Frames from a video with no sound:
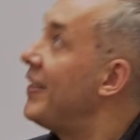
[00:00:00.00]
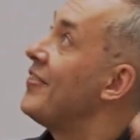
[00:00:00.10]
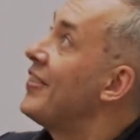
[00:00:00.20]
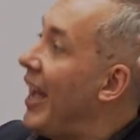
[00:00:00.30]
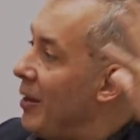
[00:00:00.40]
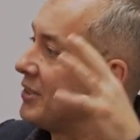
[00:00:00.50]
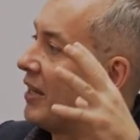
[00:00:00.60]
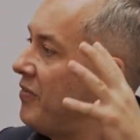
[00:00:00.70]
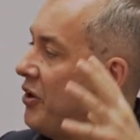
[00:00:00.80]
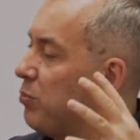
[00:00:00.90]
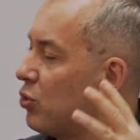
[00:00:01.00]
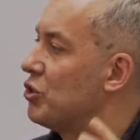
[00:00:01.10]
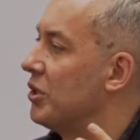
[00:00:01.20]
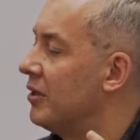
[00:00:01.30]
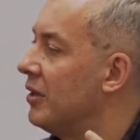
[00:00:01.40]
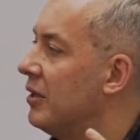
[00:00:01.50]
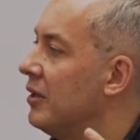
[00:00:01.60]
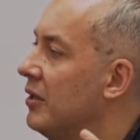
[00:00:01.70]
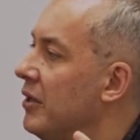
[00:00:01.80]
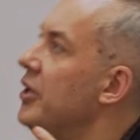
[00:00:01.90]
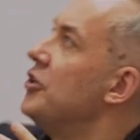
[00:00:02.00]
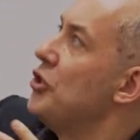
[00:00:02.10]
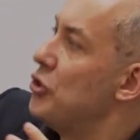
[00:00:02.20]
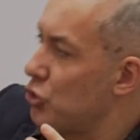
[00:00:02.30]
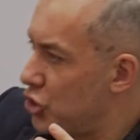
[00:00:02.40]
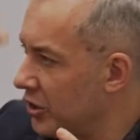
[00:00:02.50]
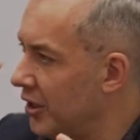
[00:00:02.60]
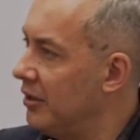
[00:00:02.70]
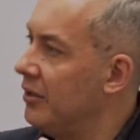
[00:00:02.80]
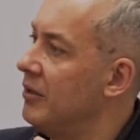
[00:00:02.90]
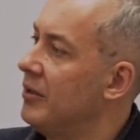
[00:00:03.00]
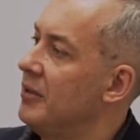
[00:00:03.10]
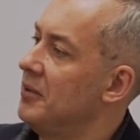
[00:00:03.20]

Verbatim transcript: the times are very brutal, institutionally,